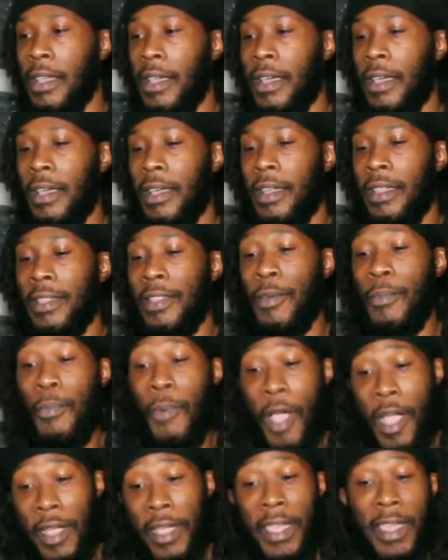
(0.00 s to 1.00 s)
the
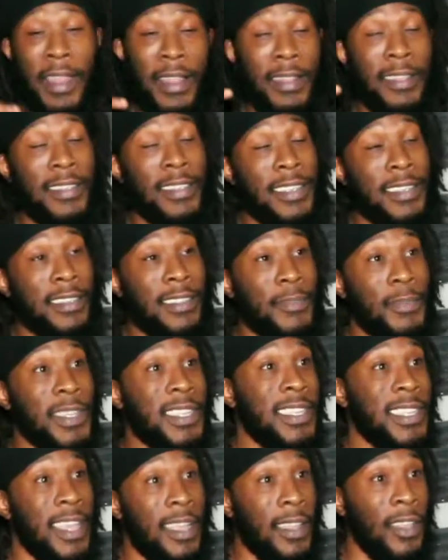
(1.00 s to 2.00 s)
market and the system is
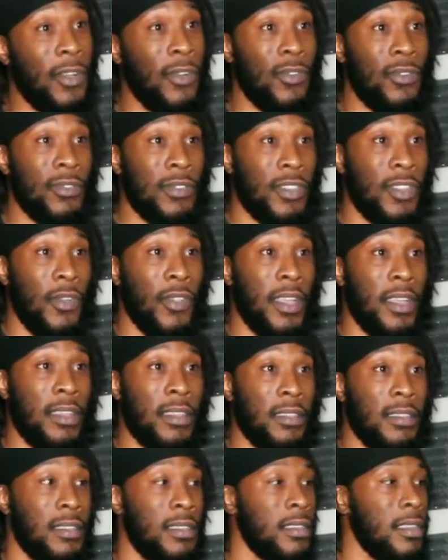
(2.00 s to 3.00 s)
cyclical. So
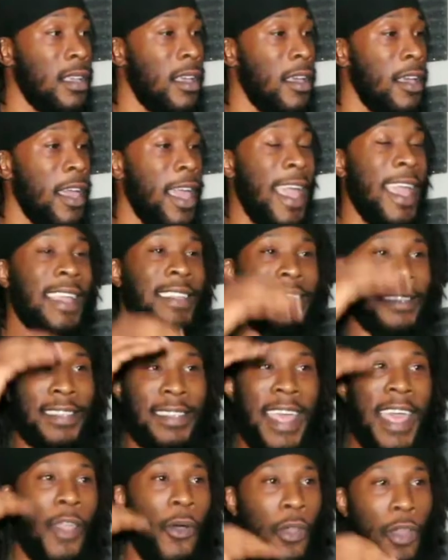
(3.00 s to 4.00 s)
it's
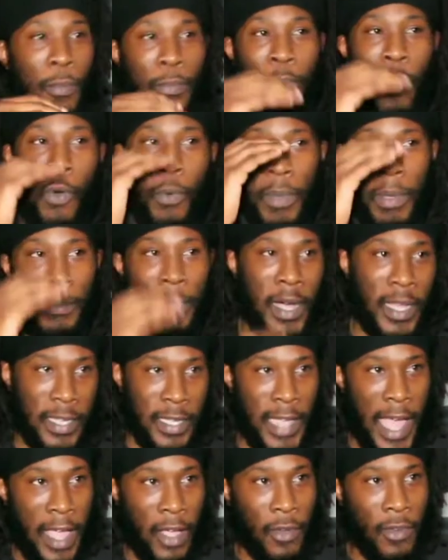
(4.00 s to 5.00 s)
set on a boom and bust
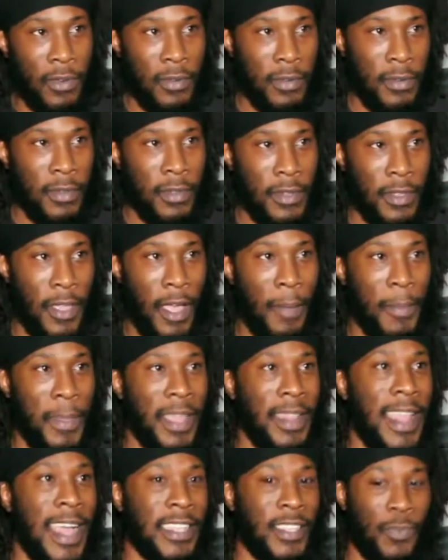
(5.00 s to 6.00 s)
cycle. You know what I mean?
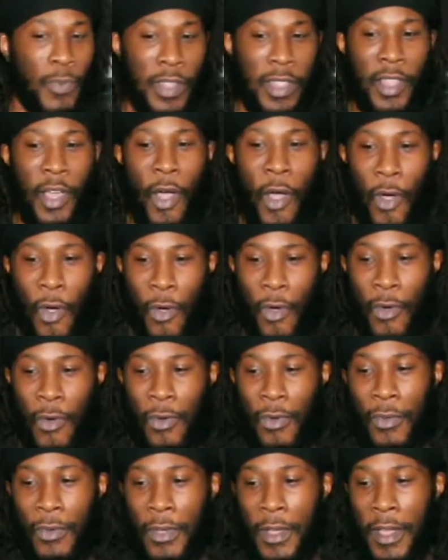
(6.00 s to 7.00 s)
That's what that's
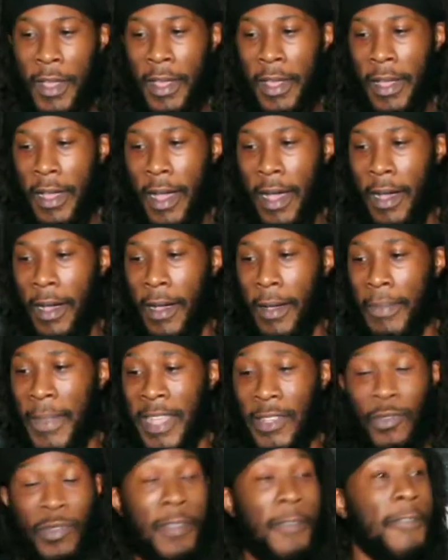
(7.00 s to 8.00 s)

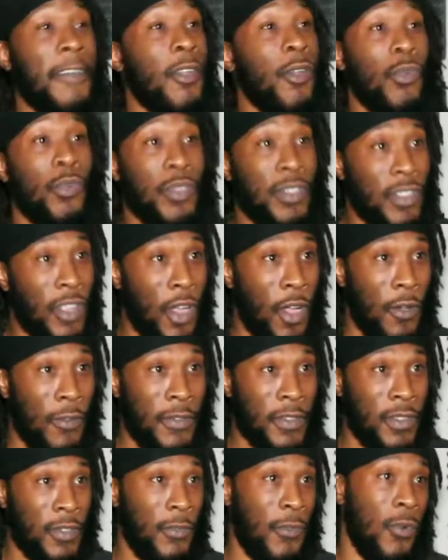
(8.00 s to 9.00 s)
what the Federal Reserve is
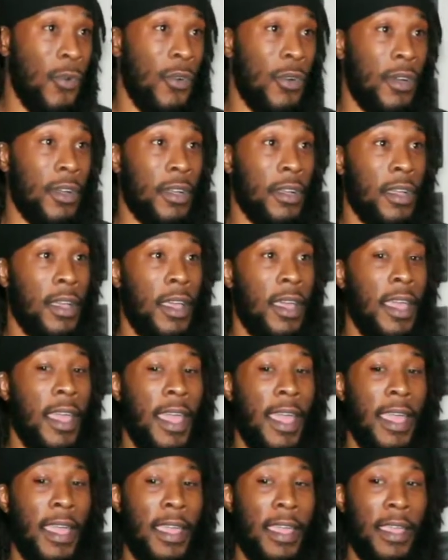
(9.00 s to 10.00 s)
for,
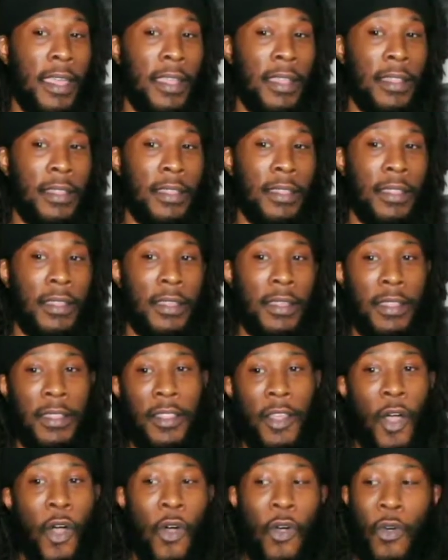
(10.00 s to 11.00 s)
and the
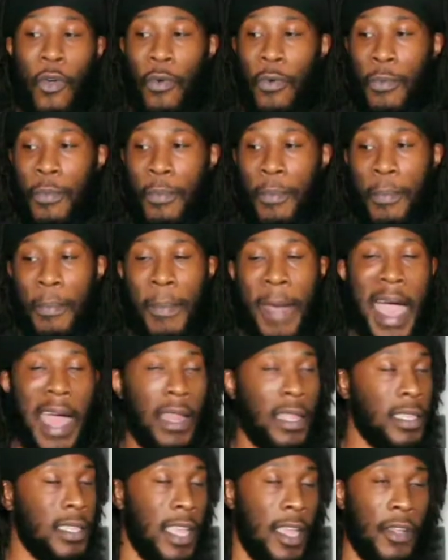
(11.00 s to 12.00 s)
whole
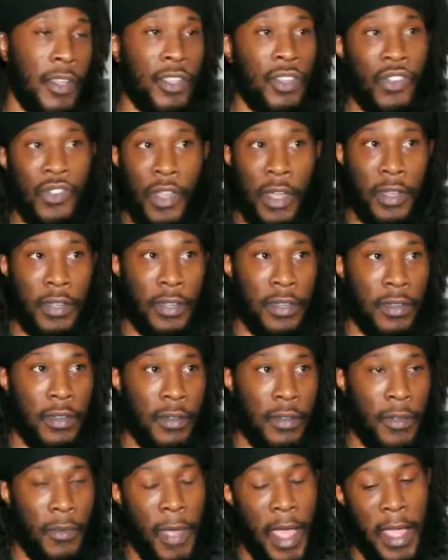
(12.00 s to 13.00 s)
monetary structure,
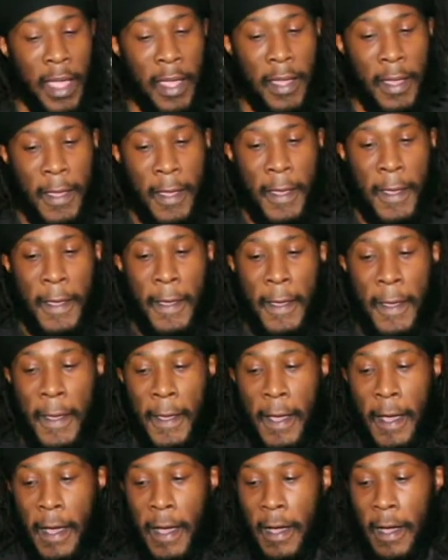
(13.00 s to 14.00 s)
right?
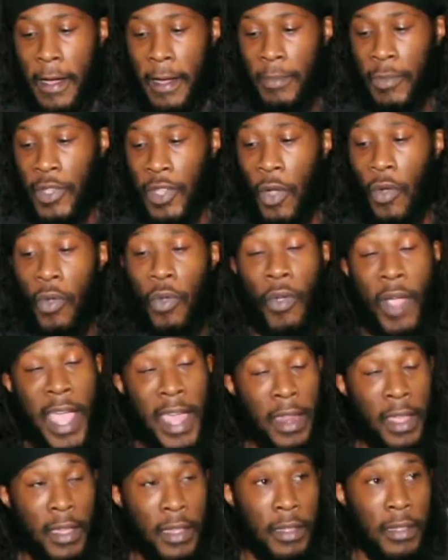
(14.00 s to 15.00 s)
Okay. So
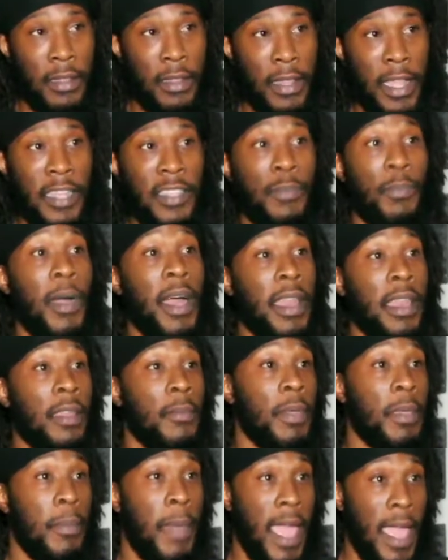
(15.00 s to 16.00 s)
granted, there's money to be
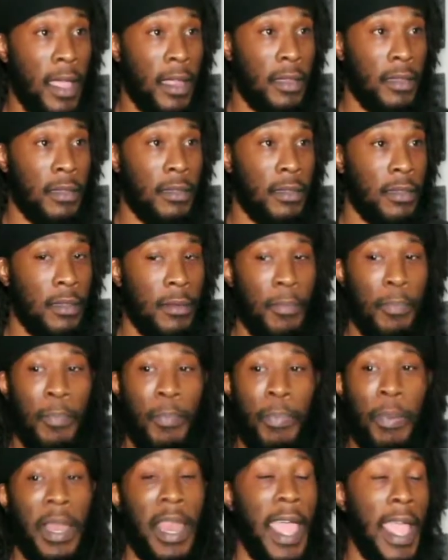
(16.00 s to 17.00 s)
made
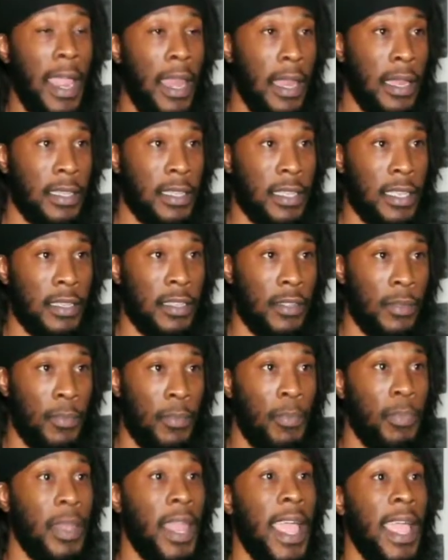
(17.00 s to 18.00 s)
playing in the system,
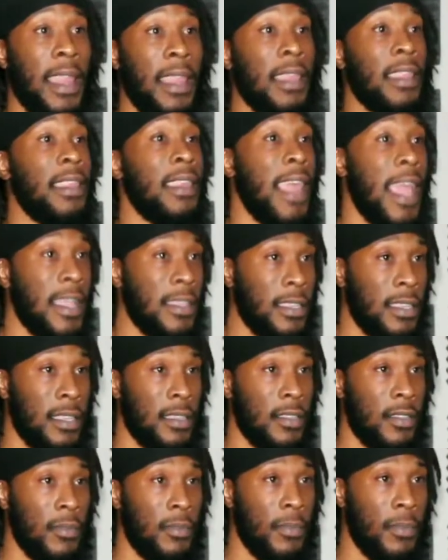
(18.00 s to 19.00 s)
playing in the debt
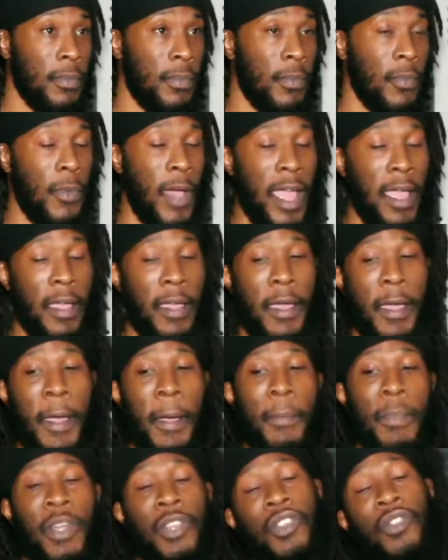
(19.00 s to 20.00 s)
system, right?
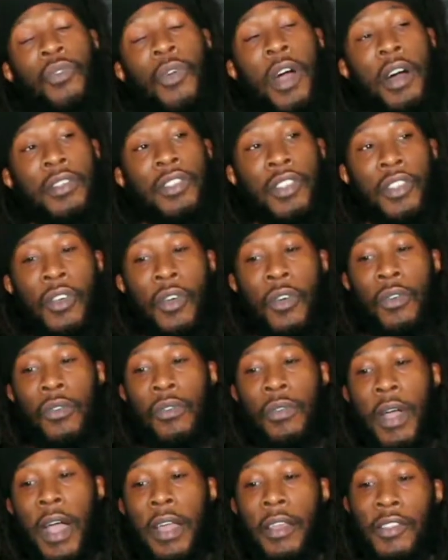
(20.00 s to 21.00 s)
But you also
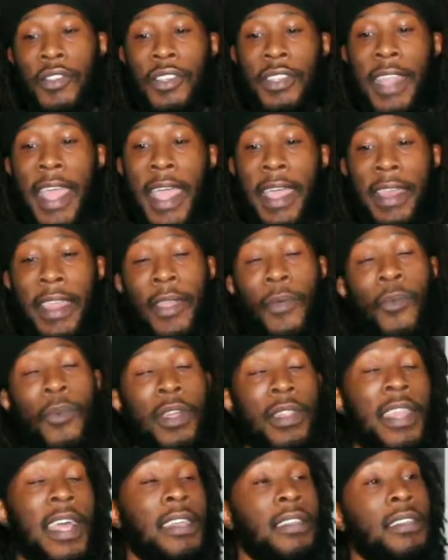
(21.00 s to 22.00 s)
understanding what
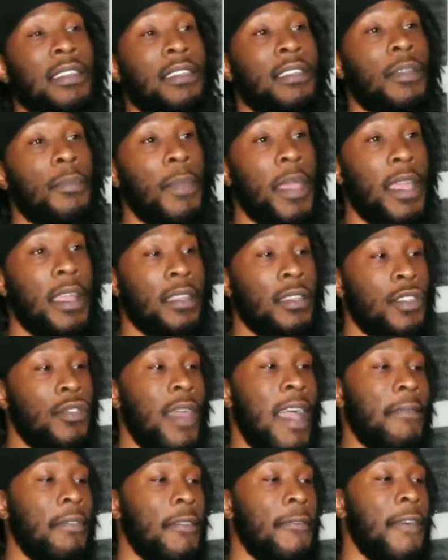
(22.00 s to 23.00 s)
that system is, you
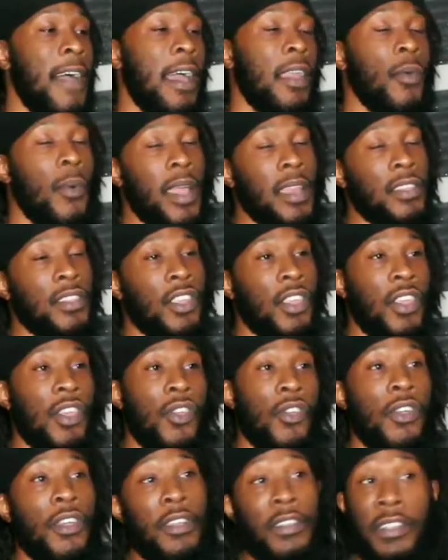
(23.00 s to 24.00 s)
have to find a way to secure
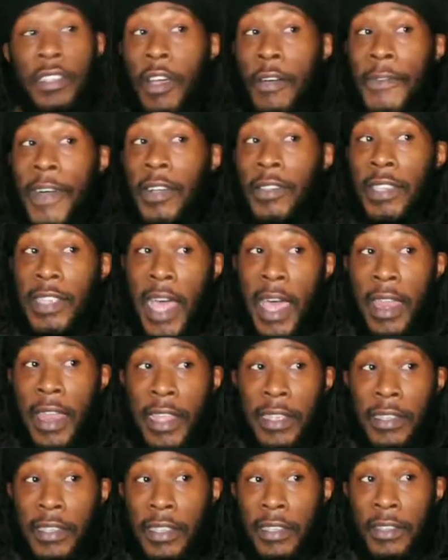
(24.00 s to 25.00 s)
yourself outside of that
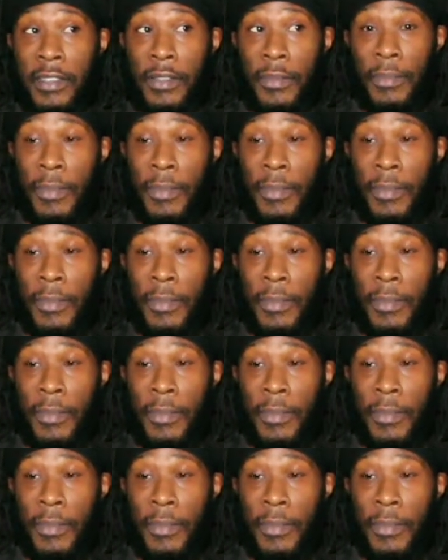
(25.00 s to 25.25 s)
system